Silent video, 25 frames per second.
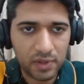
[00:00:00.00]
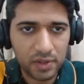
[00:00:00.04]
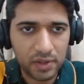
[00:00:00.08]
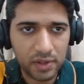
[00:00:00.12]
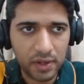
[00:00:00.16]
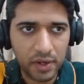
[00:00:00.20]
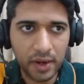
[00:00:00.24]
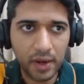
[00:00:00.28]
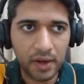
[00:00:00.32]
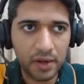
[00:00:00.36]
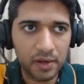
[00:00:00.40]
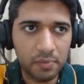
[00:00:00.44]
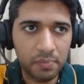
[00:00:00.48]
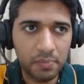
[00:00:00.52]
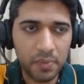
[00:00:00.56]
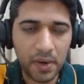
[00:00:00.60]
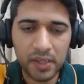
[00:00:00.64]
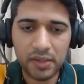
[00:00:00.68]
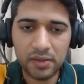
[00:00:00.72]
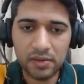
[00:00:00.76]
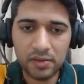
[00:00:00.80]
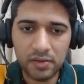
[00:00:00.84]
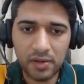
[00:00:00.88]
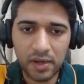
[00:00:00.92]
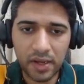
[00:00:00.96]
correct
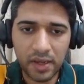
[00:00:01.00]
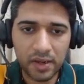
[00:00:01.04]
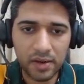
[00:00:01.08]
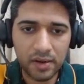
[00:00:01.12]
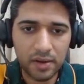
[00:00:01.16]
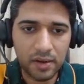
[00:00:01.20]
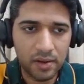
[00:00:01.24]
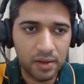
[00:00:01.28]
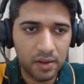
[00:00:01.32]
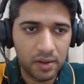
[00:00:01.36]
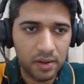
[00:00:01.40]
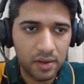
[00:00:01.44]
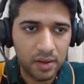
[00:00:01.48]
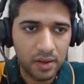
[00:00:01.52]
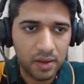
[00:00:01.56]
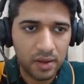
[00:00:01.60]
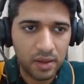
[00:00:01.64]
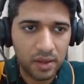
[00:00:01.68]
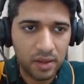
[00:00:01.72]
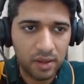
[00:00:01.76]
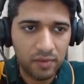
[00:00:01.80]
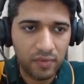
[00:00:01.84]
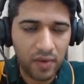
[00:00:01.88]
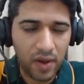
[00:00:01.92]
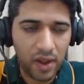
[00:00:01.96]
path. Like
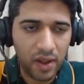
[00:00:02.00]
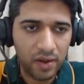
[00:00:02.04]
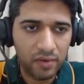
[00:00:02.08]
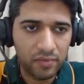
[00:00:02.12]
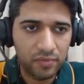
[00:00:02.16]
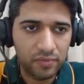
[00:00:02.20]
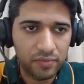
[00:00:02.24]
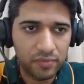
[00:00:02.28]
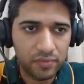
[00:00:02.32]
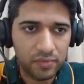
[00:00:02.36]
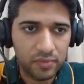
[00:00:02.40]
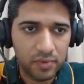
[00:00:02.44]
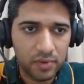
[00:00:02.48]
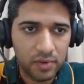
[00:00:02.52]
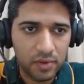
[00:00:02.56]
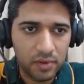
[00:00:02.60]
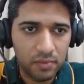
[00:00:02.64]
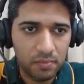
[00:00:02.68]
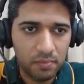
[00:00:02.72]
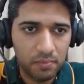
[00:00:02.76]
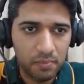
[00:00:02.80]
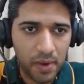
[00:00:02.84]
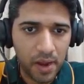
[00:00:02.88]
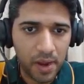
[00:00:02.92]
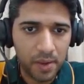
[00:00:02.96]
if I have
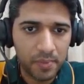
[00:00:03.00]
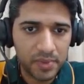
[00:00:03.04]
by